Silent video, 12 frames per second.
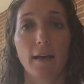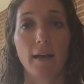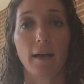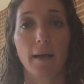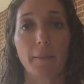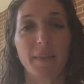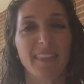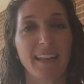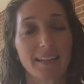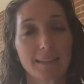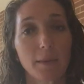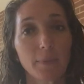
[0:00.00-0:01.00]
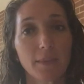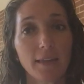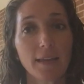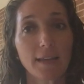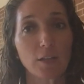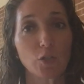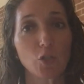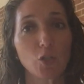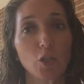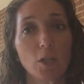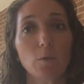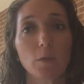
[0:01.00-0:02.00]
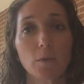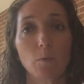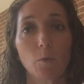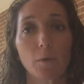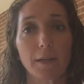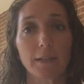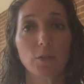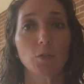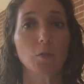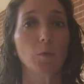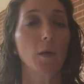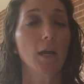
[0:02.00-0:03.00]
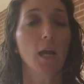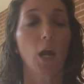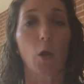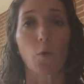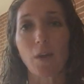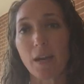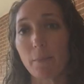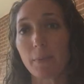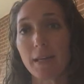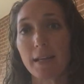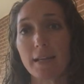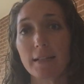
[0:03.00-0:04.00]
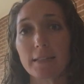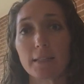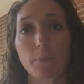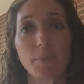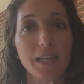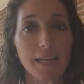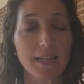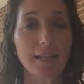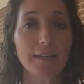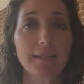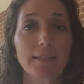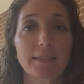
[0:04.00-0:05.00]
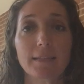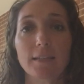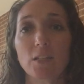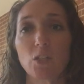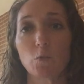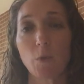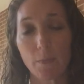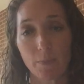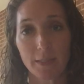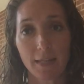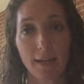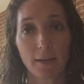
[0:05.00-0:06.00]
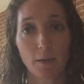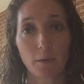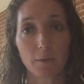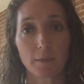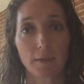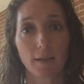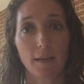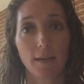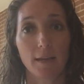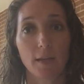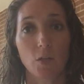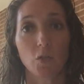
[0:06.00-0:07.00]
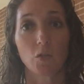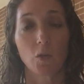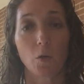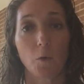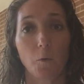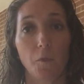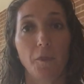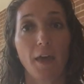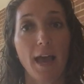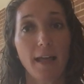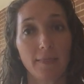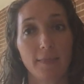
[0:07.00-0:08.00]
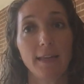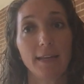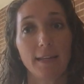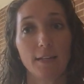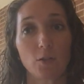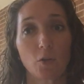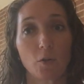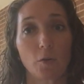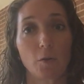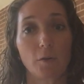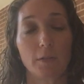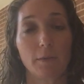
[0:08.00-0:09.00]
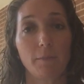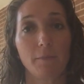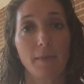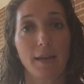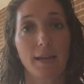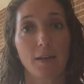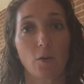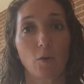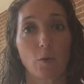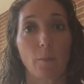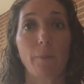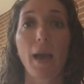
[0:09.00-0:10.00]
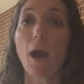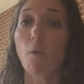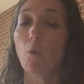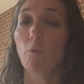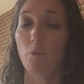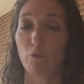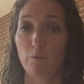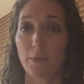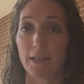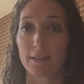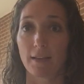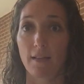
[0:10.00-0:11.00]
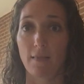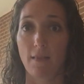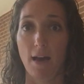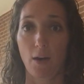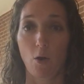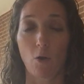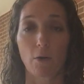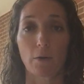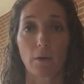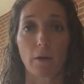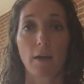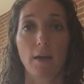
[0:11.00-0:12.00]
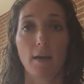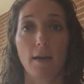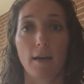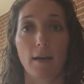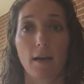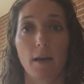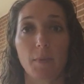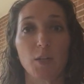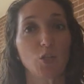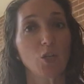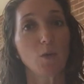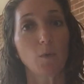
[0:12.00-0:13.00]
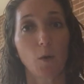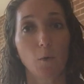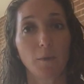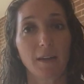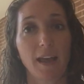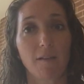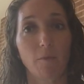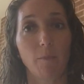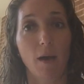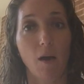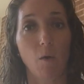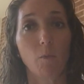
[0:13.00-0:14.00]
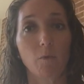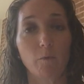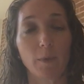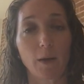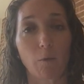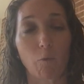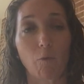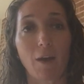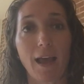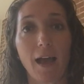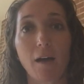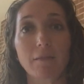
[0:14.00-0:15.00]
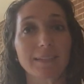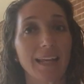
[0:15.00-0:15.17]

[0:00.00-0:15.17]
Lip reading: and that type of thing. And she was more into green beans, peas, sweet potatoes. So that then in turn made her bowel movements a lot harder. And she would only have a bowel movement around